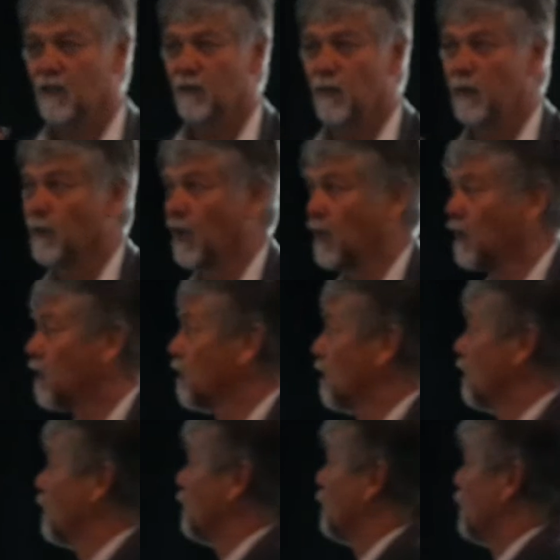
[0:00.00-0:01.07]
like to be made.
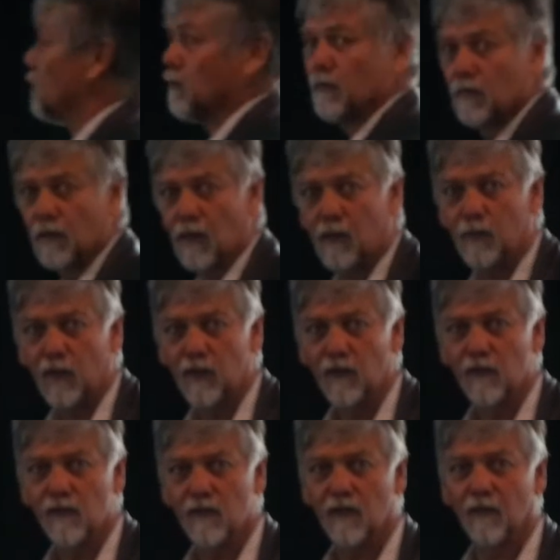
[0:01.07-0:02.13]
Oh my
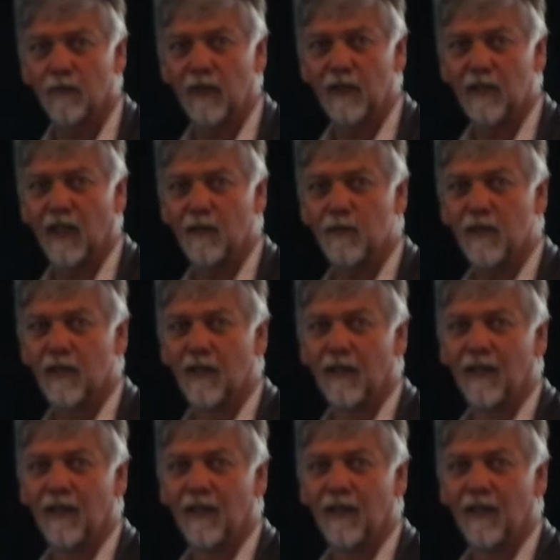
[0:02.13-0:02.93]
goodness, I'm being taped.